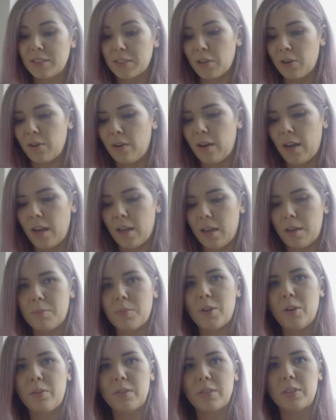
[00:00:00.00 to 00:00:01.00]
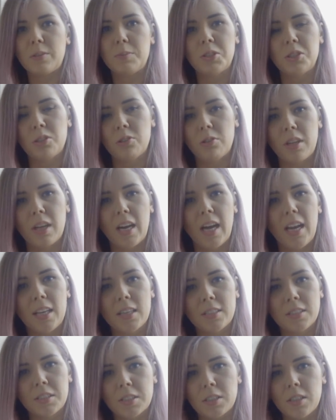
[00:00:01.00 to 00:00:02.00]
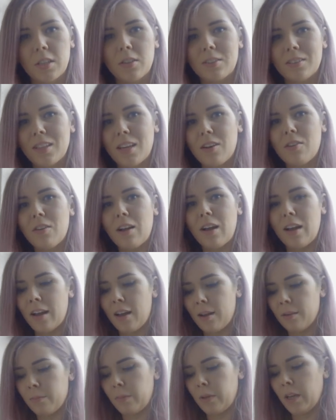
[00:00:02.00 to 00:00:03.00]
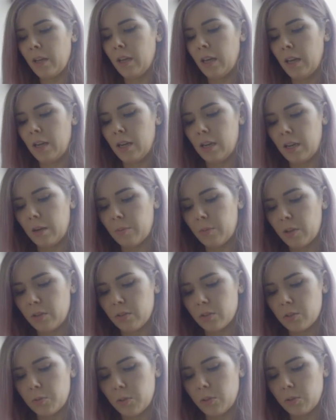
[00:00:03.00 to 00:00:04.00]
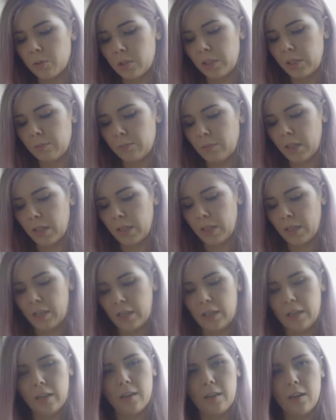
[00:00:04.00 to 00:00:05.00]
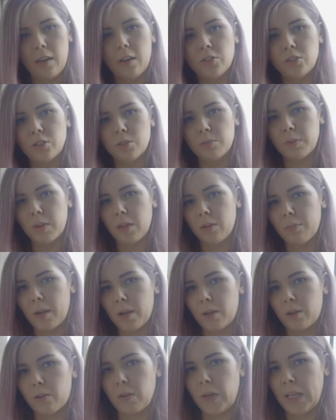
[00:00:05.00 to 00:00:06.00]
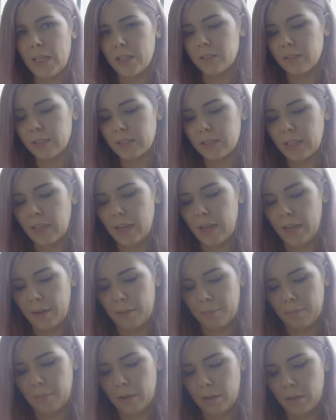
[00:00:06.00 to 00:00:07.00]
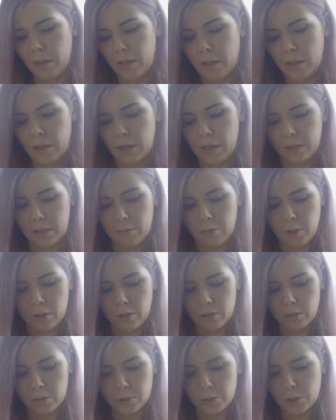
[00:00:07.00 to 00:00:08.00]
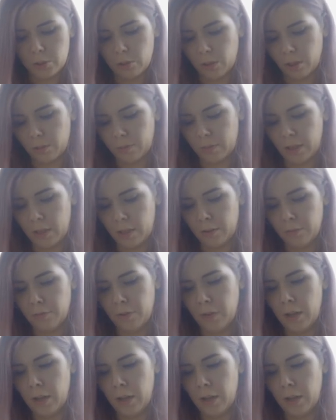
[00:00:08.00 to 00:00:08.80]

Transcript: So I am going to be shooting Alex's look now. I am going to be using my 100mm macro lens and I'm going to be shooting on my